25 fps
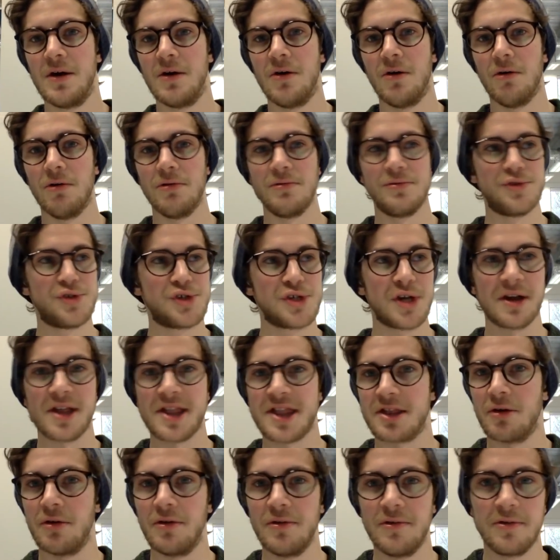Or
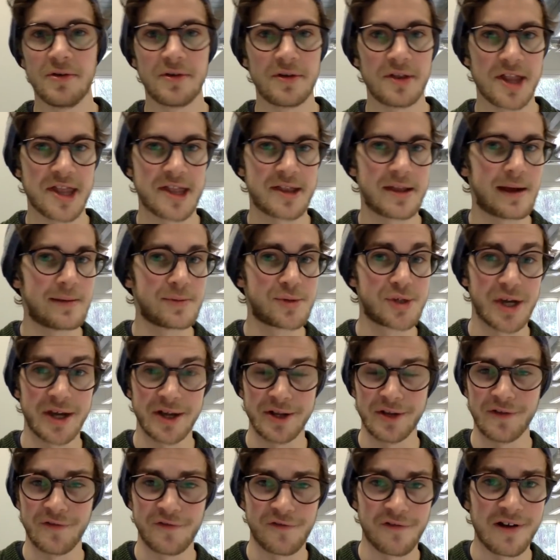just so you can
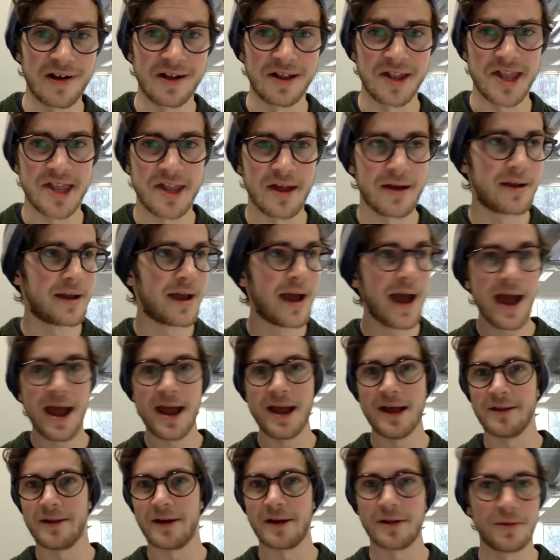Snapchat your friends saying,
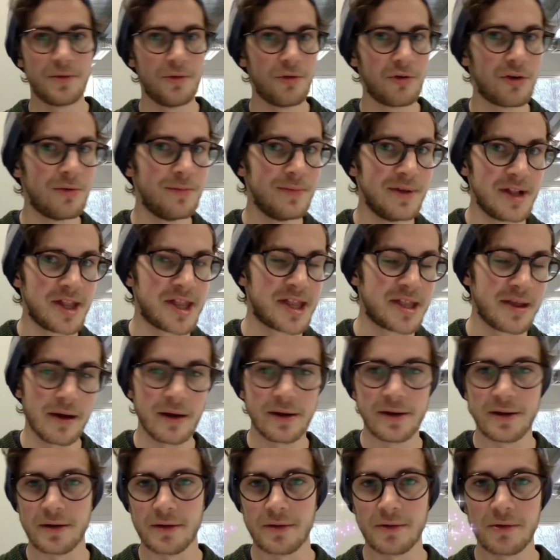hey, like, look at me
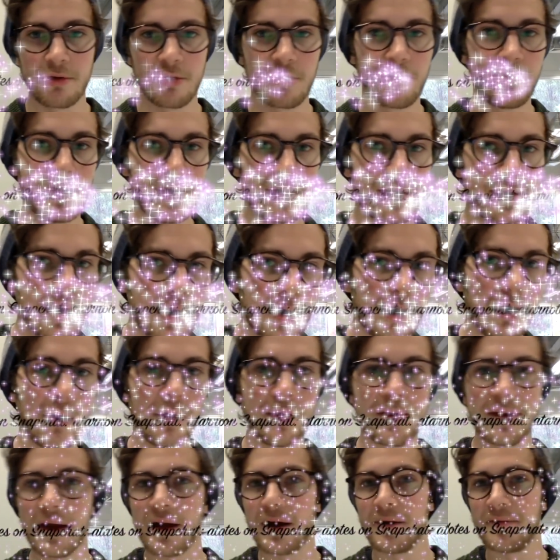studying, look at me go,
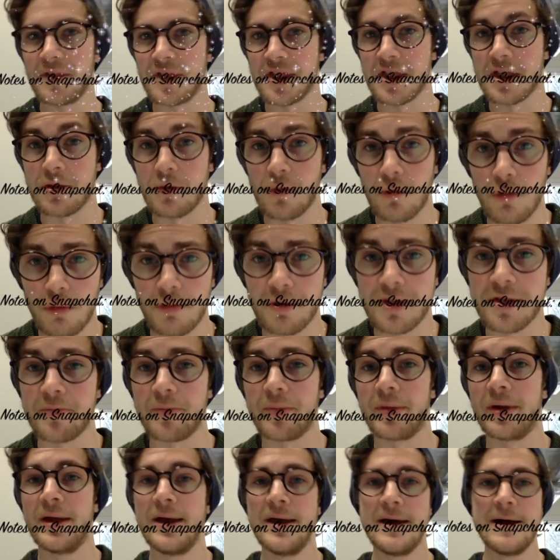yeah, this is awesome.